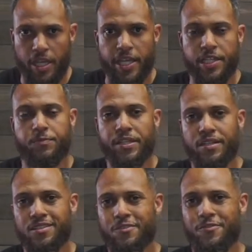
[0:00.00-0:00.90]
is
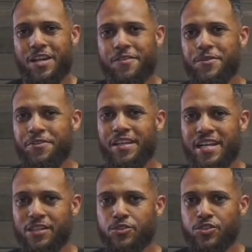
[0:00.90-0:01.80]
because of everything
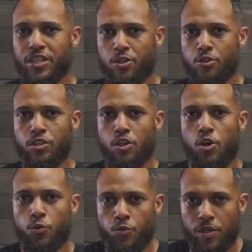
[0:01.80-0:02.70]
else that goes
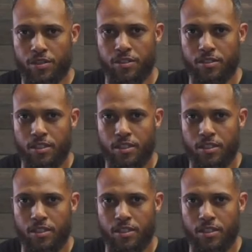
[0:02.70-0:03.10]
along with it.